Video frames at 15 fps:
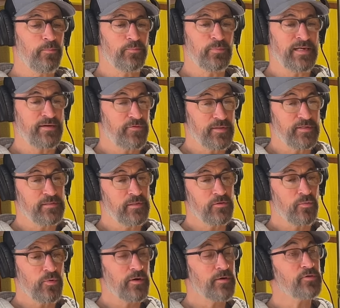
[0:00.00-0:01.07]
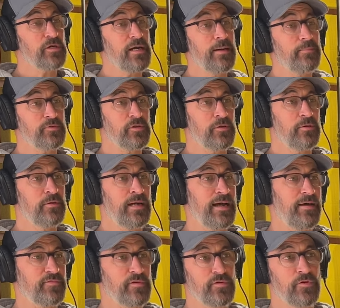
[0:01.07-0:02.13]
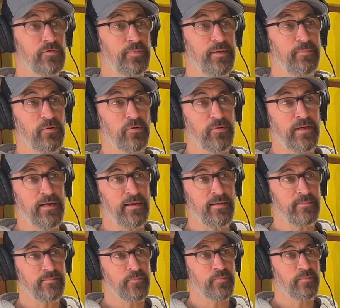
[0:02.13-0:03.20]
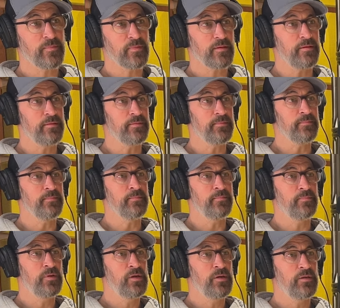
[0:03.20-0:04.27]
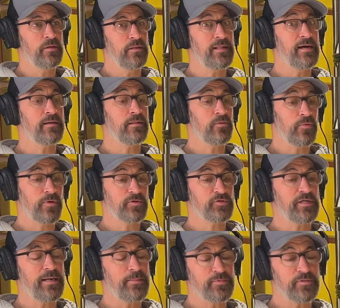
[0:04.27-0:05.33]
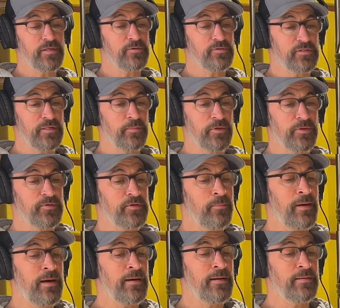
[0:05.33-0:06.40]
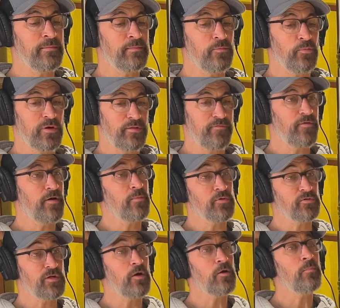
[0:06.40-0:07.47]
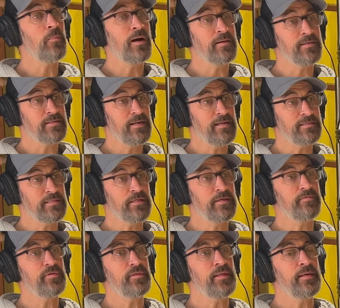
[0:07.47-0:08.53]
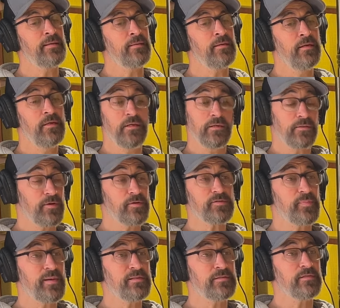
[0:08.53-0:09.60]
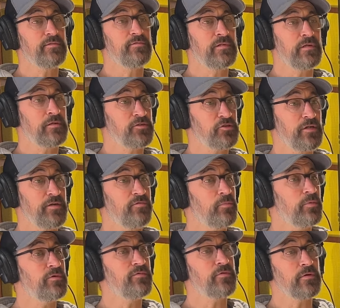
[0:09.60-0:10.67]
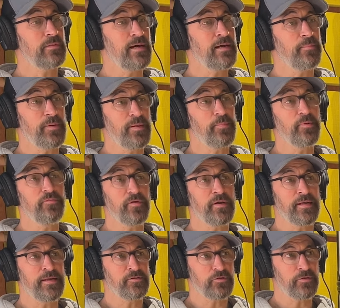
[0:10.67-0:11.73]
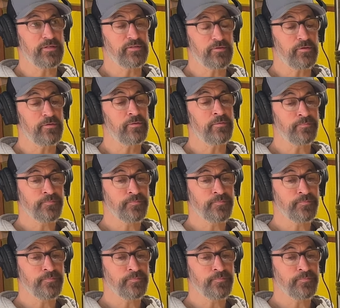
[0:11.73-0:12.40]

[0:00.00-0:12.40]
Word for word: like for these little workshops, you know, I have to turn people away. Um, a lot of the workshops that are similar to mine, where the farmers are monetizing everything, they're expensive and unachievable for a lot of people financially. So,